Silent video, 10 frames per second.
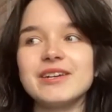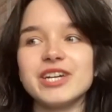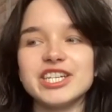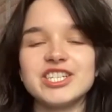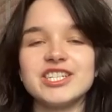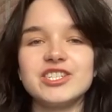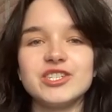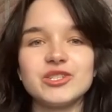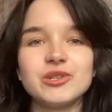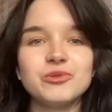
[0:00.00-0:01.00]
Russia is
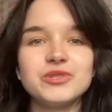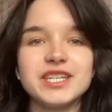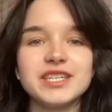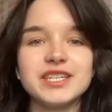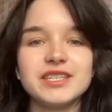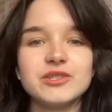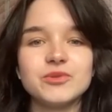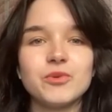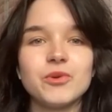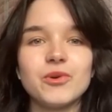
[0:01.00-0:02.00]
just losing this
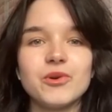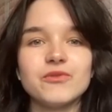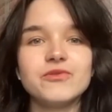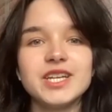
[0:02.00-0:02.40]
war